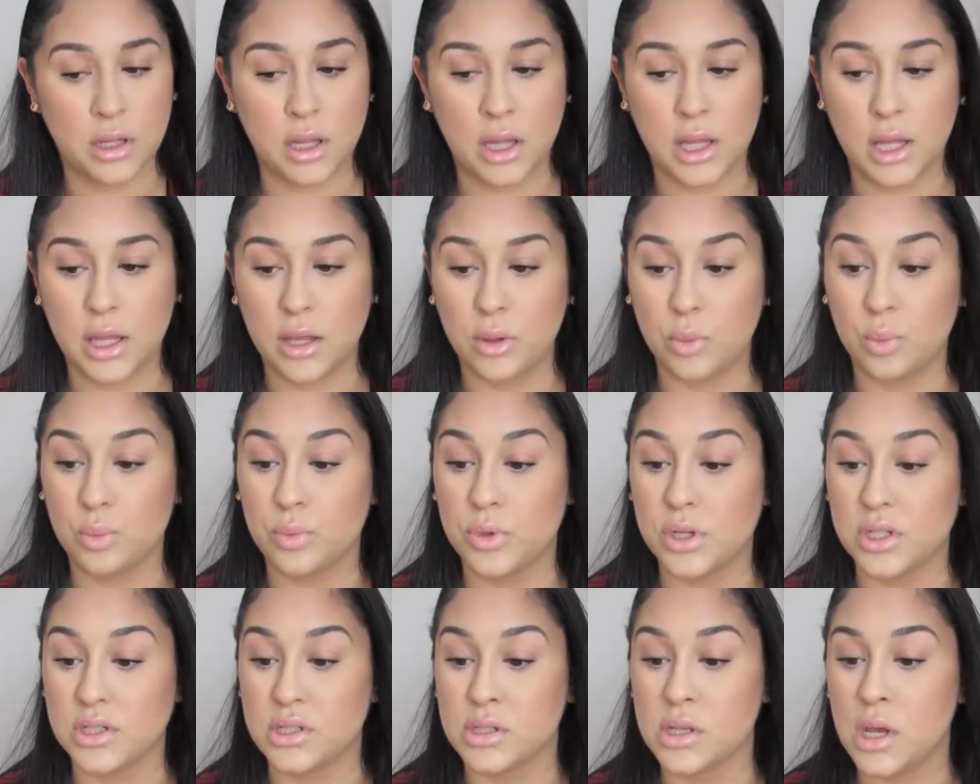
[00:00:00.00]
It
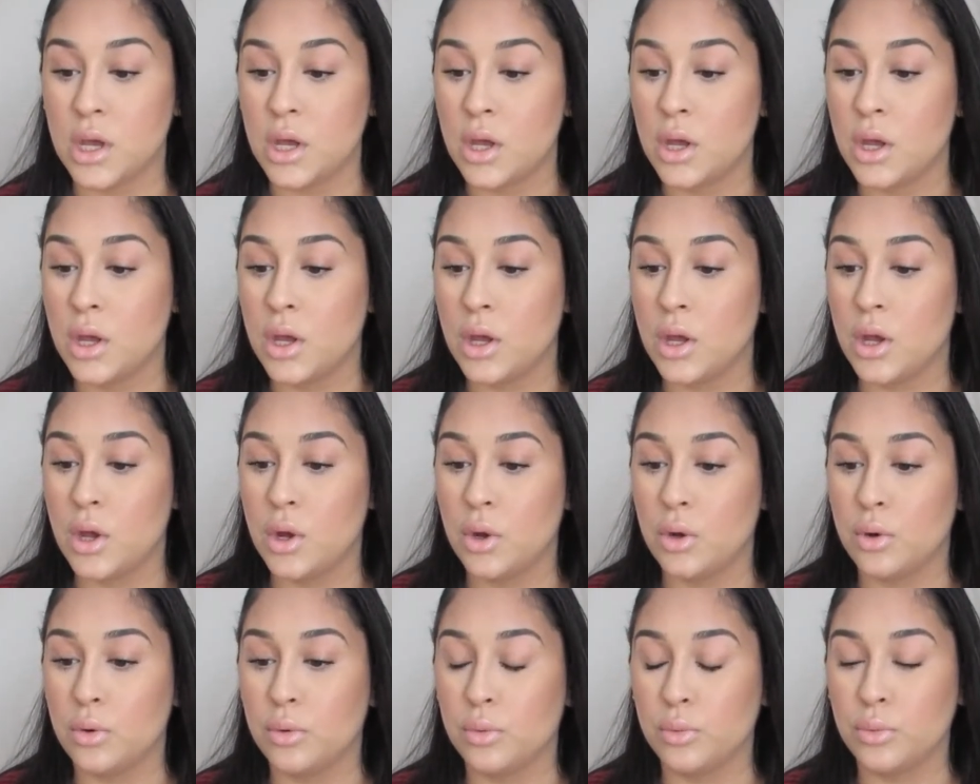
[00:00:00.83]
was
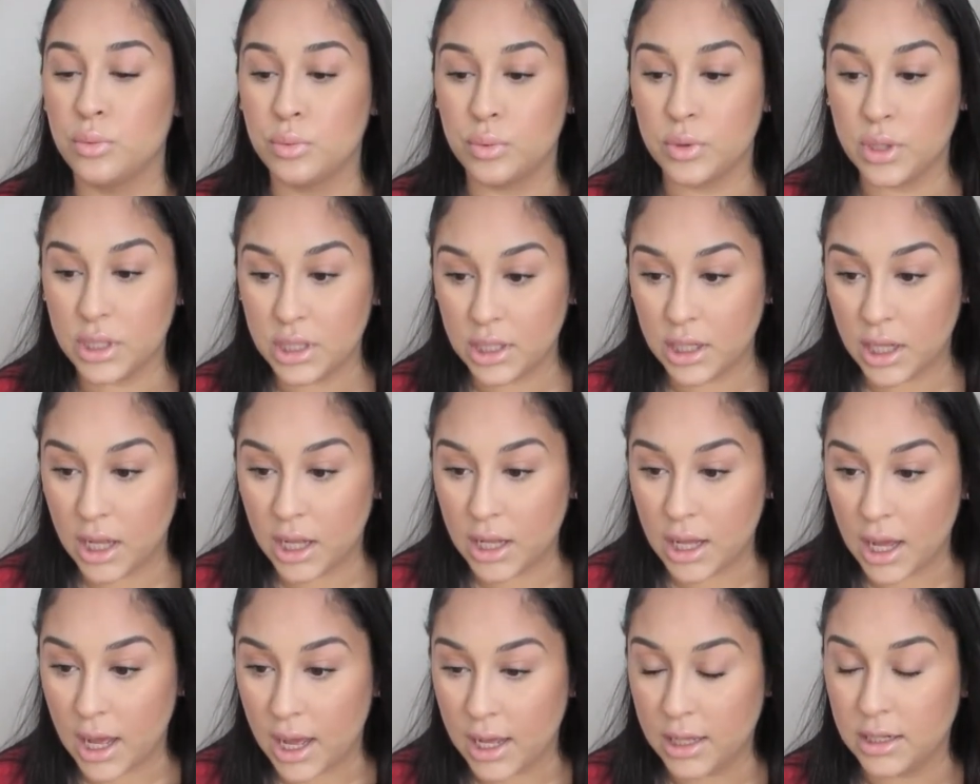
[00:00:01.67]
really,
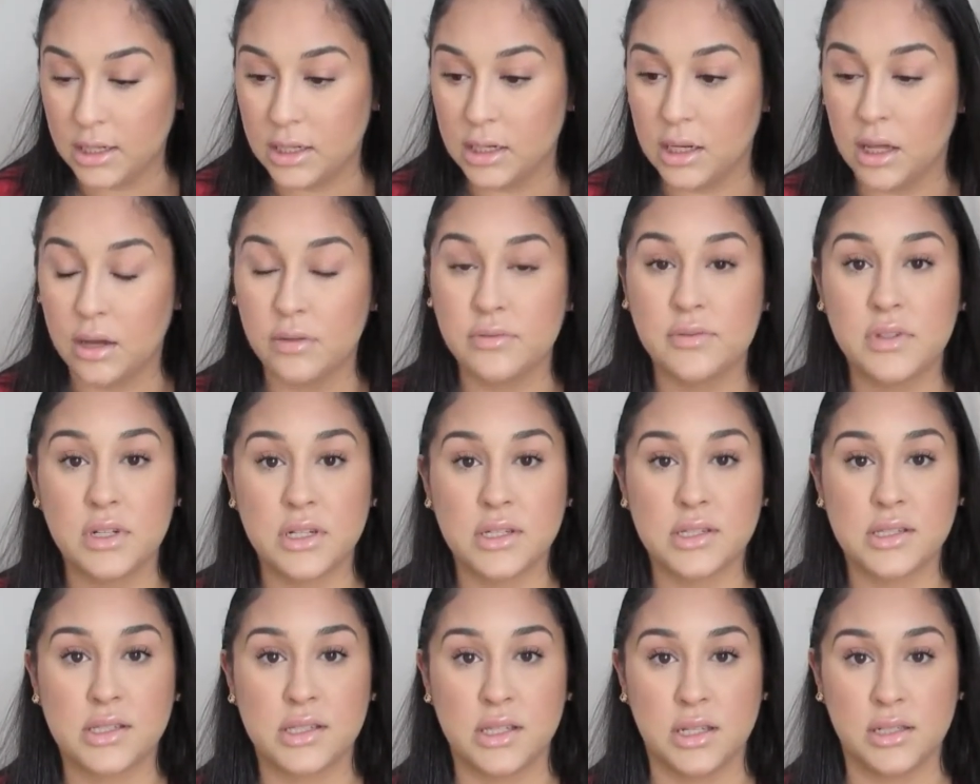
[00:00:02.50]
I love the
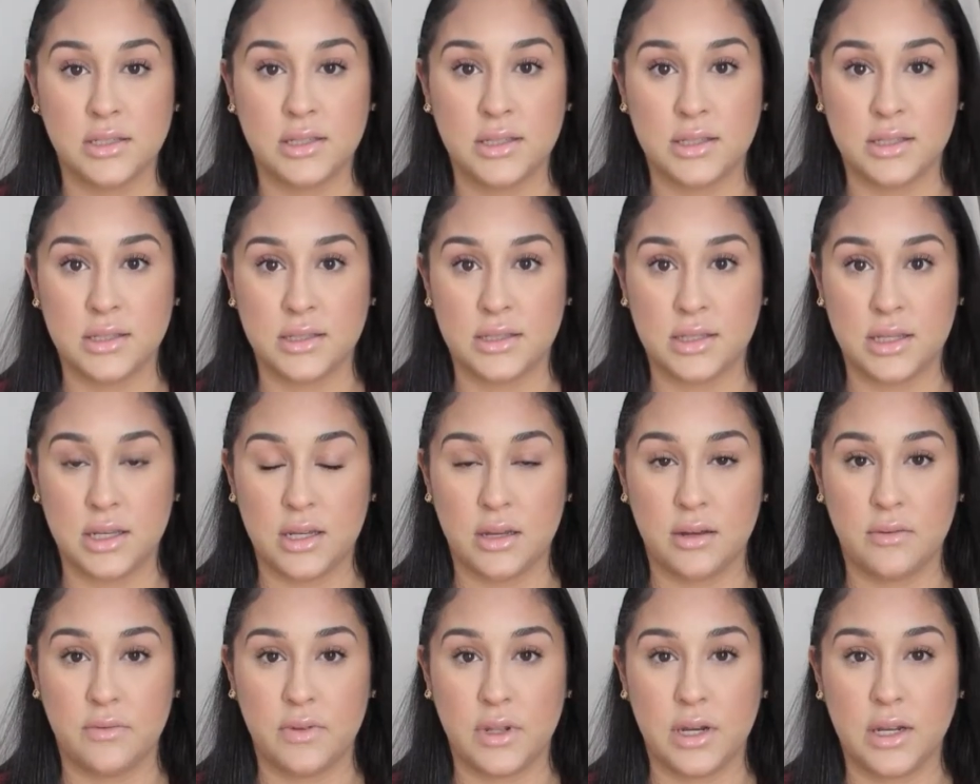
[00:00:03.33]
consistency
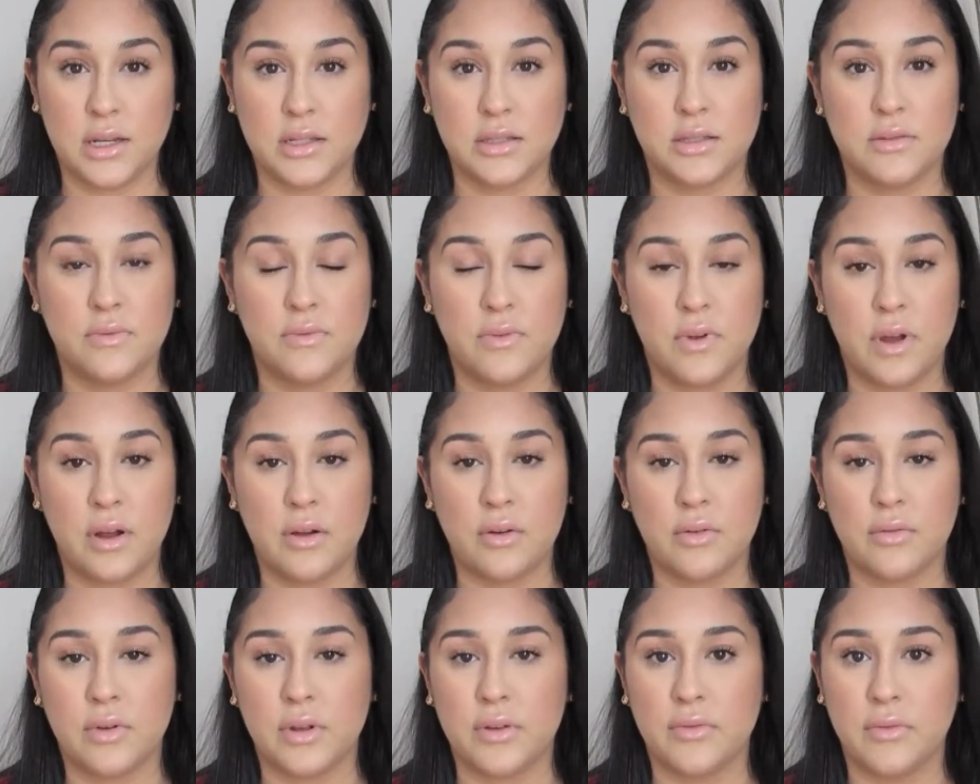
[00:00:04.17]
of it. It's
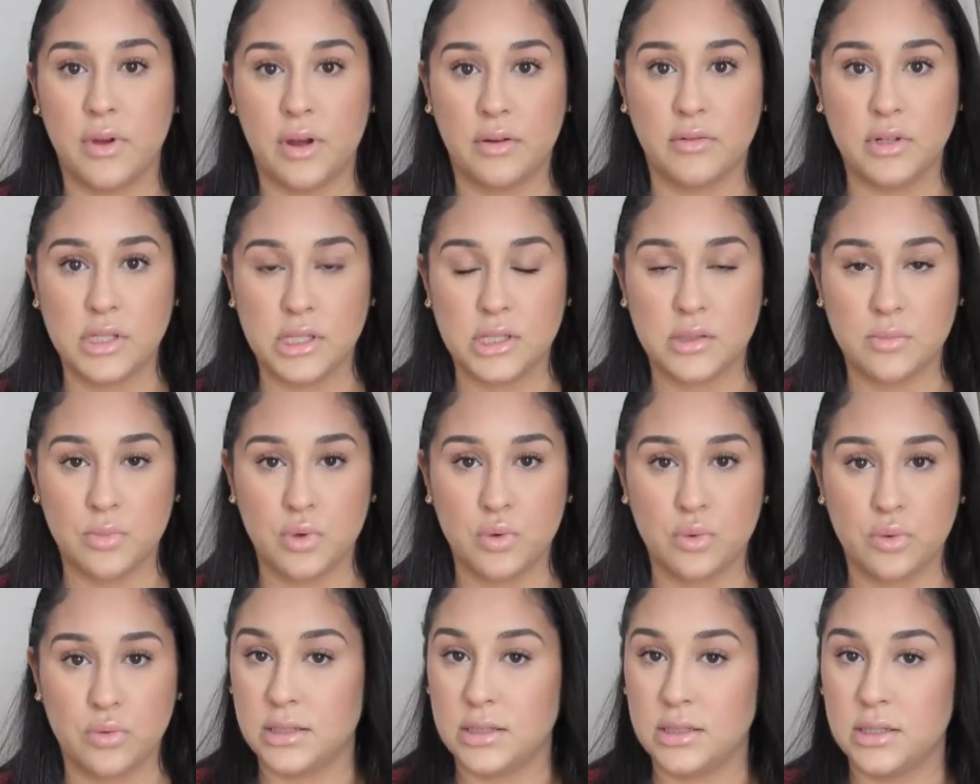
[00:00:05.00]
very, very
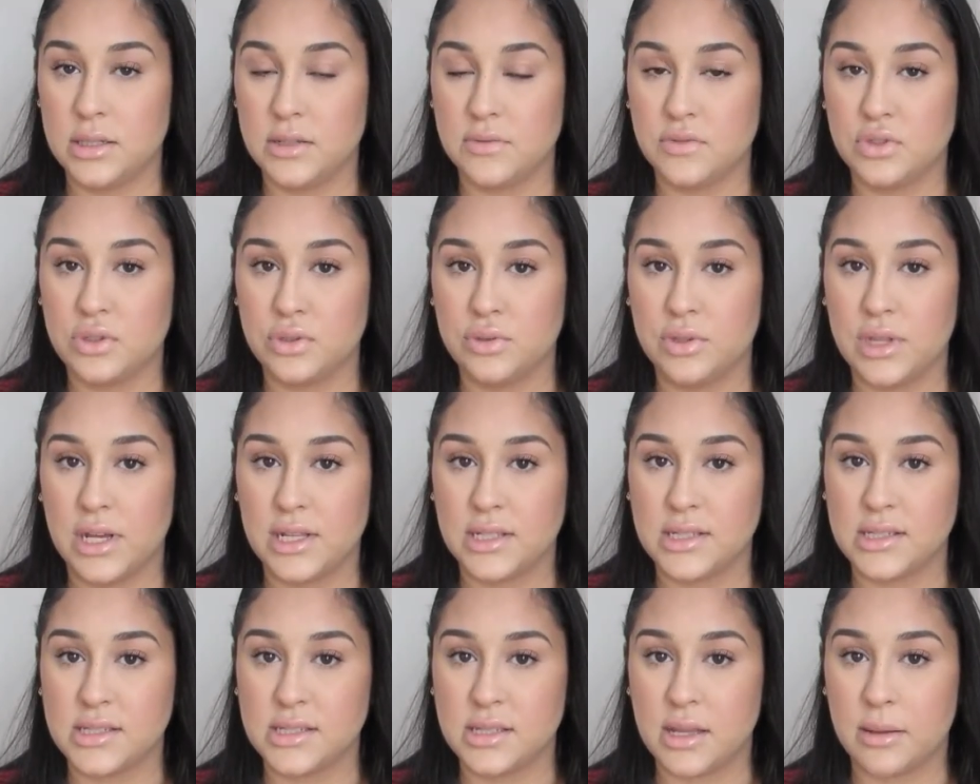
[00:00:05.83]
smooth. It gives you
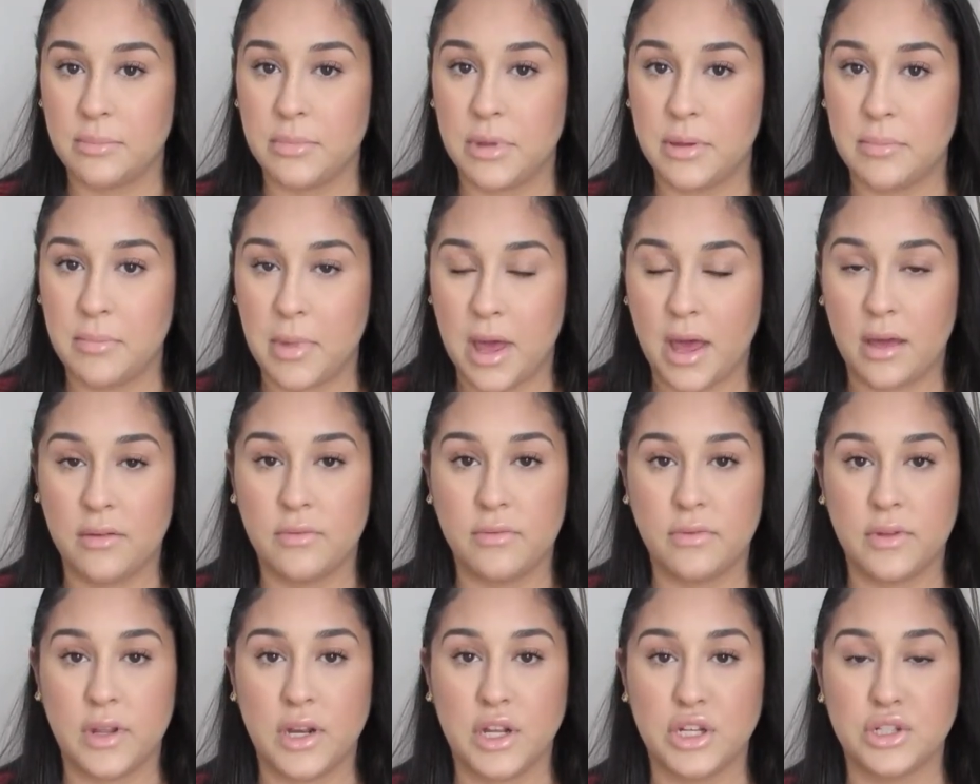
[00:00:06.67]
that semi-matte
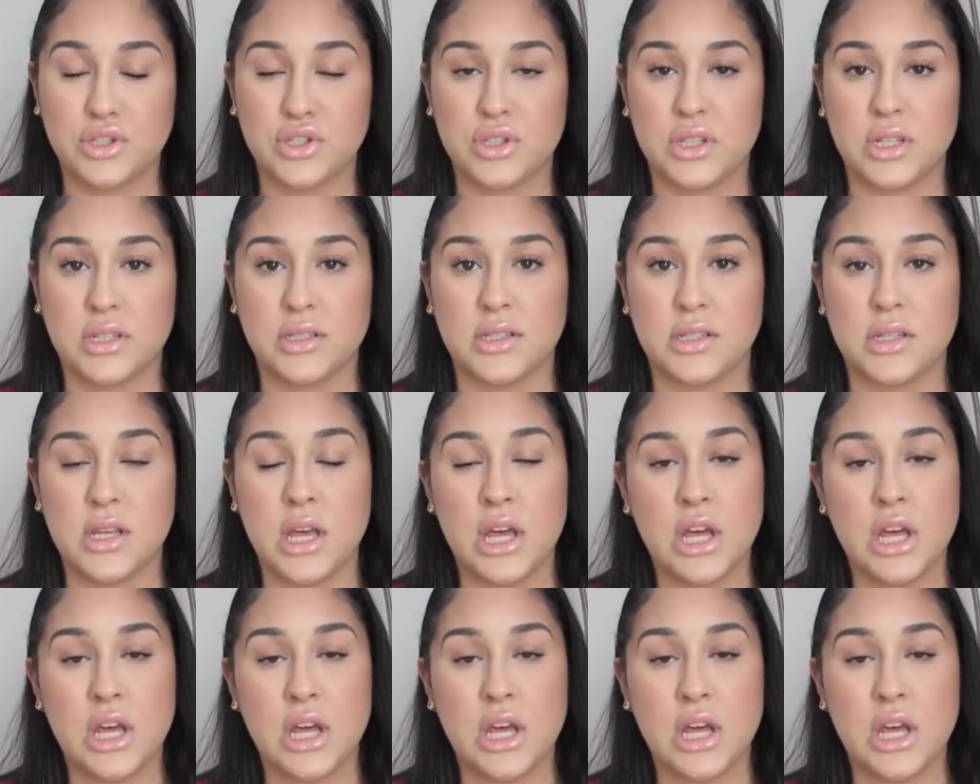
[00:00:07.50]
finish that